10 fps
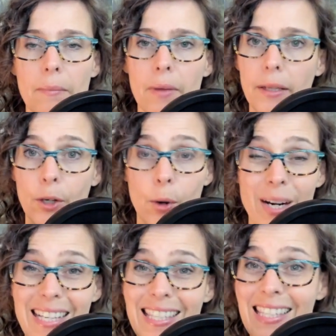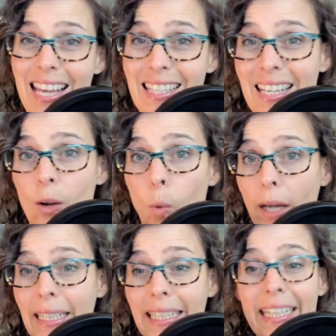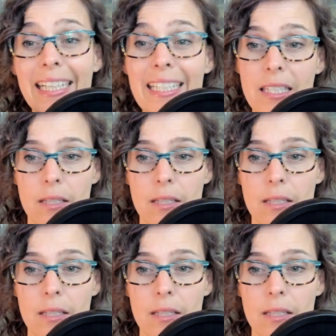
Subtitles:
and assessing what needs